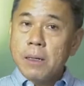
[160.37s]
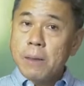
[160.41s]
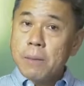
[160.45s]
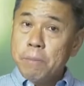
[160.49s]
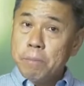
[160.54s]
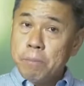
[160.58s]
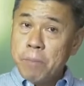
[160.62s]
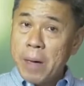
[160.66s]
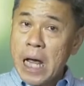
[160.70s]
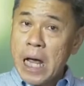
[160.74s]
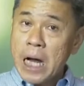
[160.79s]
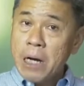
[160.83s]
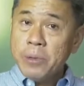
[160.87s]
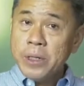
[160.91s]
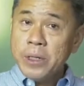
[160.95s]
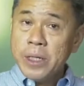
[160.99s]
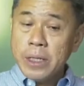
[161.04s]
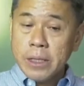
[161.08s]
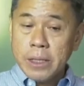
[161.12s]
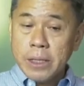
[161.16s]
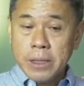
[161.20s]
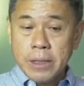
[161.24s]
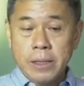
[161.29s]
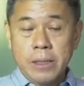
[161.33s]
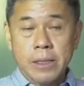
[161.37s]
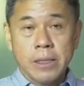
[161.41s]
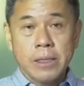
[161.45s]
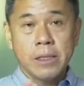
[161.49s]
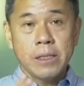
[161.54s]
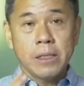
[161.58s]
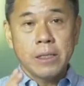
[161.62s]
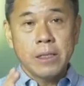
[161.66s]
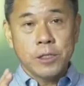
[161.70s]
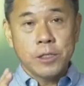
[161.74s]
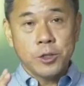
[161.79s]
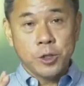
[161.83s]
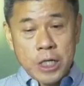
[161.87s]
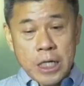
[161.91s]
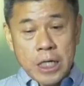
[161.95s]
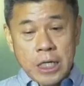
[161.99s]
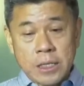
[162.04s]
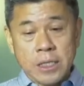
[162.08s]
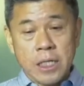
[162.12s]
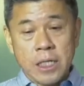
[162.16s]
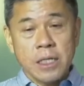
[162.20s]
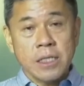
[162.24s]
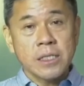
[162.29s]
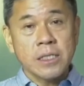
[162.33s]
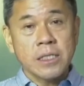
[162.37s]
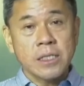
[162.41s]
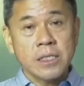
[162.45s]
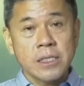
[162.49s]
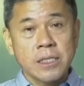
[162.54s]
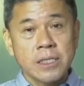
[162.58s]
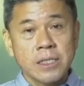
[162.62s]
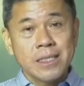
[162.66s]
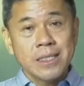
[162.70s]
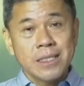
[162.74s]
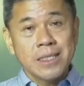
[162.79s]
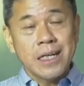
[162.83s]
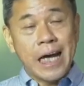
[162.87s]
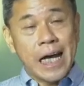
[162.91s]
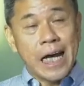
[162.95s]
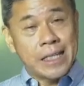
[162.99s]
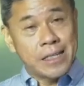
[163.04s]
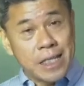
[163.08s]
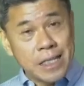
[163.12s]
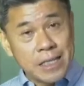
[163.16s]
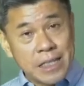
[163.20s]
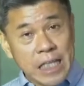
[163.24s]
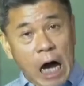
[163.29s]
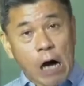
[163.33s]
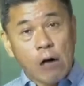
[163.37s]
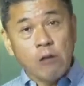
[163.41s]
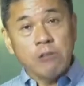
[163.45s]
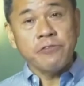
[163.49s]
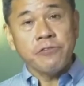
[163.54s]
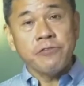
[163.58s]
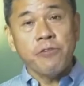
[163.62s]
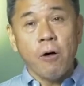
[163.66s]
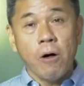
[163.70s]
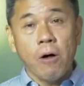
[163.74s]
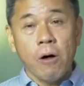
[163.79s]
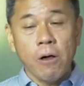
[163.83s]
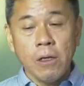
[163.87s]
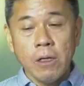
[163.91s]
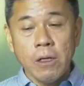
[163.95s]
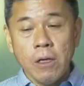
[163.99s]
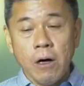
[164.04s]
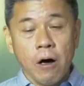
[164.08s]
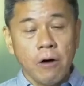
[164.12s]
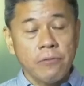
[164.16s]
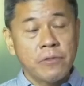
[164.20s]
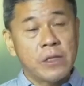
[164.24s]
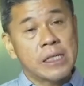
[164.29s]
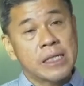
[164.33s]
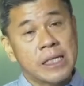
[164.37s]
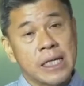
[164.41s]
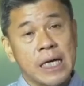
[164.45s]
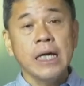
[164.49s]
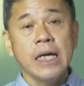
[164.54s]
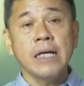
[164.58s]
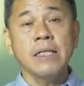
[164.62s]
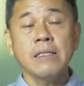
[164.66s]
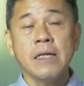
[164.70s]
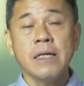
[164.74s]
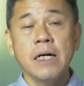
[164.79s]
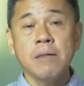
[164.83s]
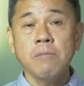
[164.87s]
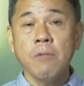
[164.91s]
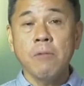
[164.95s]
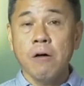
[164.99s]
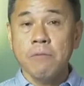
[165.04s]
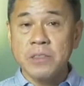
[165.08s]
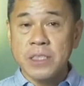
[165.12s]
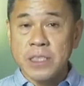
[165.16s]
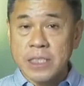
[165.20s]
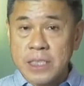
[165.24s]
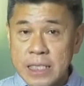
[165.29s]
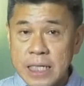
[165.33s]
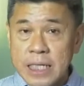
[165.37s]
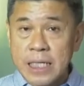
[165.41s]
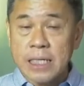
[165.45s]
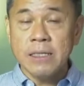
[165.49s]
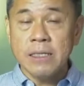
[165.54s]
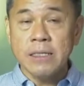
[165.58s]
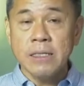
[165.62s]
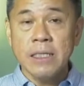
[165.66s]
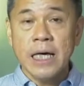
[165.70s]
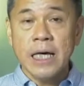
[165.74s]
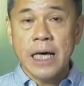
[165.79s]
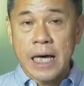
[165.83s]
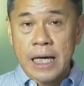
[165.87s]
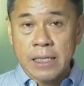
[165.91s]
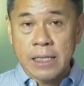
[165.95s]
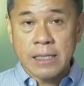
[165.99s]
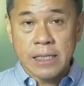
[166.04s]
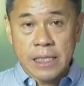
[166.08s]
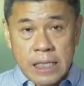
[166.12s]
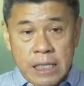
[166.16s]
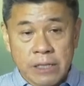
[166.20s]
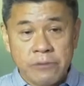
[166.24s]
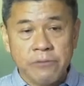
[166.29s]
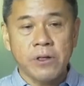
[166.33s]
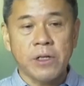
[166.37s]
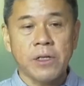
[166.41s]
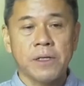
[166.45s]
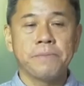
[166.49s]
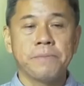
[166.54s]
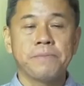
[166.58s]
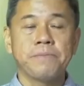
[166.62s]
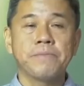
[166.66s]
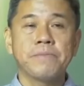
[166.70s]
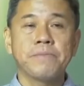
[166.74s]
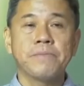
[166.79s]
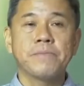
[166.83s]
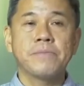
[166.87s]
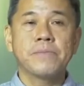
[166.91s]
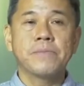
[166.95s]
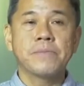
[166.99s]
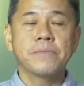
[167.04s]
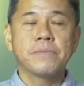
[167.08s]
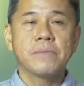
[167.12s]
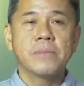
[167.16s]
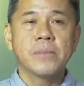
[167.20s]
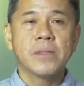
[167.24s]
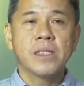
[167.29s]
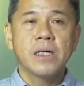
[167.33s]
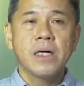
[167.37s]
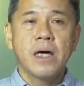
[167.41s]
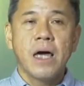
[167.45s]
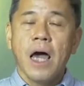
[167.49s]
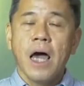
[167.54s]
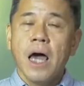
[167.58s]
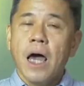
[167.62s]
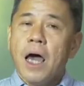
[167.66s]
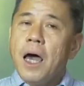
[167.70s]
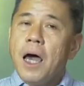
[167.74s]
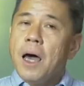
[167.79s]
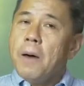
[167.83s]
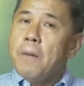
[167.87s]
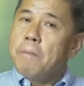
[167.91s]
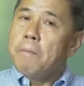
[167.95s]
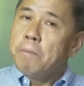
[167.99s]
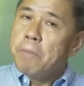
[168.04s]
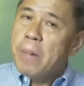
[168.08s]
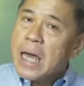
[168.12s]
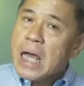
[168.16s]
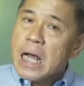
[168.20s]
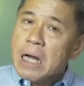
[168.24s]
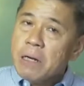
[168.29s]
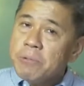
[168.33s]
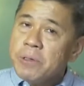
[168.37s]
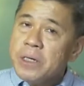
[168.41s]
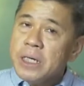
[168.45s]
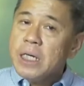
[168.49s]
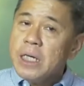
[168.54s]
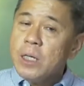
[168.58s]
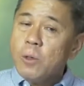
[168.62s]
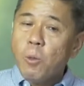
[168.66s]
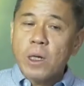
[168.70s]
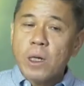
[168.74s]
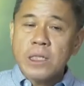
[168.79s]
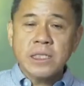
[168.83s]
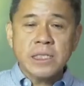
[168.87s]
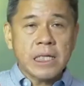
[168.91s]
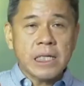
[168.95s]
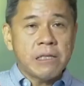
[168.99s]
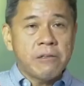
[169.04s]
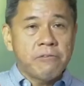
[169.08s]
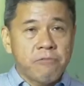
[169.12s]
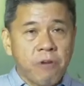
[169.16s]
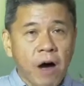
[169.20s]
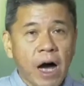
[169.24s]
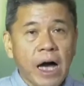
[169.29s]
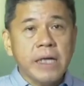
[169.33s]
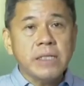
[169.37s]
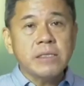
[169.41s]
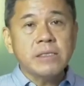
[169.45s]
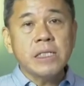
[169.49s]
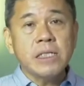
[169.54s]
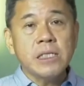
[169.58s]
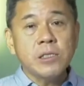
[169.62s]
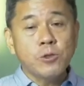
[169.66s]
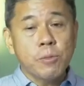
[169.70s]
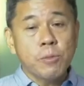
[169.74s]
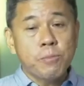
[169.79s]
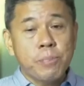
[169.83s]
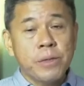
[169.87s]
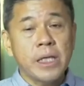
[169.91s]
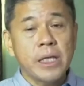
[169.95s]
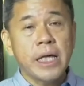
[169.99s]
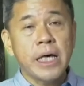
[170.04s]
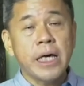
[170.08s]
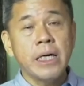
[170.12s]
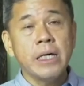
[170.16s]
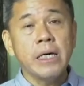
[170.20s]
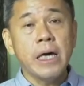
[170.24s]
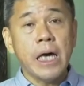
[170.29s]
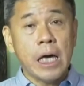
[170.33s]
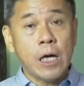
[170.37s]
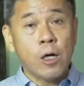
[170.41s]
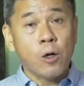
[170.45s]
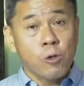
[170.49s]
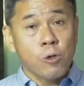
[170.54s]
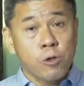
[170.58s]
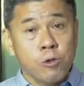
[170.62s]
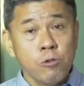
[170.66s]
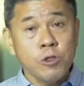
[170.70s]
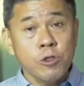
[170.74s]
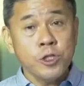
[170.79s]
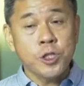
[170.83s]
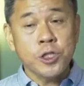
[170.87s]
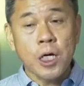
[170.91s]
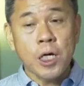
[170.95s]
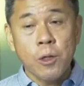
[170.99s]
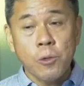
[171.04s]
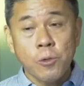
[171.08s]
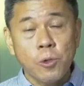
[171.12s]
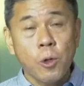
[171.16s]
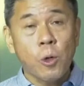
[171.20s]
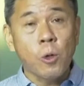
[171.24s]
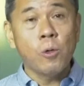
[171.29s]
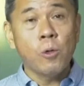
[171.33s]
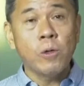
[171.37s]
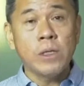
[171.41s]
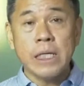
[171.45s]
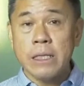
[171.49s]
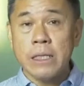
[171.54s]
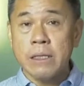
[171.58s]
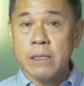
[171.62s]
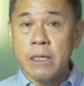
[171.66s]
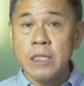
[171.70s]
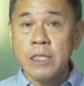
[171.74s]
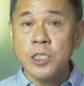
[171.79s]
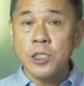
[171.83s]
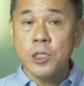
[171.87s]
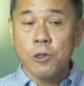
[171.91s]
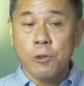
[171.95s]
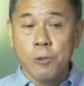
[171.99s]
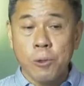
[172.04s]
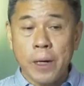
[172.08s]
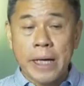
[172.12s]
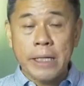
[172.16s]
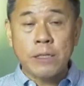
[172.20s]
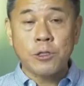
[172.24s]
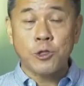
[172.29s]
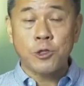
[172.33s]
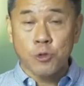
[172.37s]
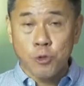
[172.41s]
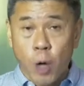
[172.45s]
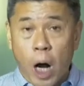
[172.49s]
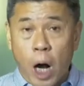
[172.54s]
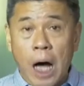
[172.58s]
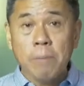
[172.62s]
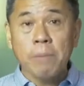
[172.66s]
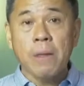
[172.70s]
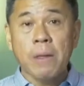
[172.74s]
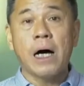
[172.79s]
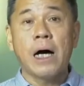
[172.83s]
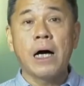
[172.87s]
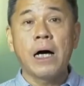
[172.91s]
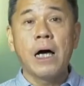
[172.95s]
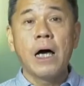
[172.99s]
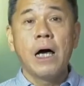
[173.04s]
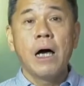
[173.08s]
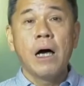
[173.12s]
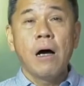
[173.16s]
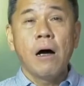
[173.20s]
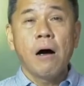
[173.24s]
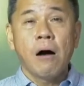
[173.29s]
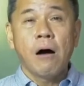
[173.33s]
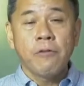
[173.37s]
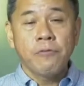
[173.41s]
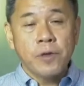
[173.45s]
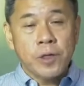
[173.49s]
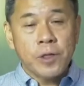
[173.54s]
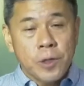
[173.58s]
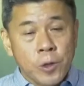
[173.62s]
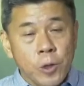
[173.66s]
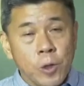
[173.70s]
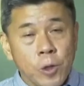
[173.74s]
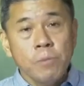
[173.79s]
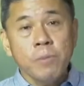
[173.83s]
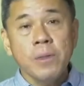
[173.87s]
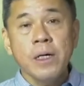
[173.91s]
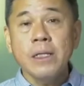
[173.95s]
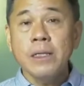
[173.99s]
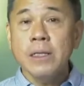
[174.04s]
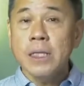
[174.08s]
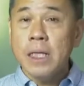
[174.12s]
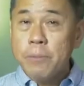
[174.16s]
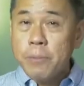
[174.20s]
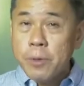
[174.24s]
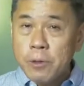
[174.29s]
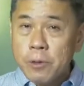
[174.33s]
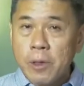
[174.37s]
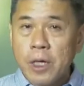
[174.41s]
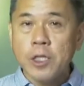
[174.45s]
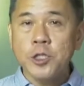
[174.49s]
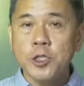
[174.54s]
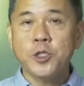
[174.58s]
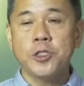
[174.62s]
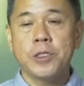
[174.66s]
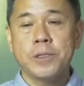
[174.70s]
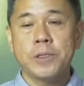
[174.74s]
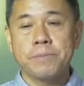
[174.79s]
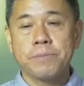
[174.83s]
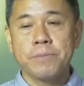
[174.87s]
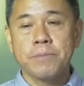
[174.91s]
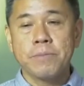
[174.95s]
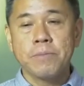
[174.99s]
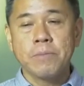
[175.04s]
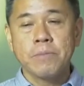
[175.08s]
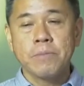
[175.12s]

Mary, Jesus, and the downfall of the kingdom of sin and evil. Mary was invited to play a crucial role in this great drama of human liberation.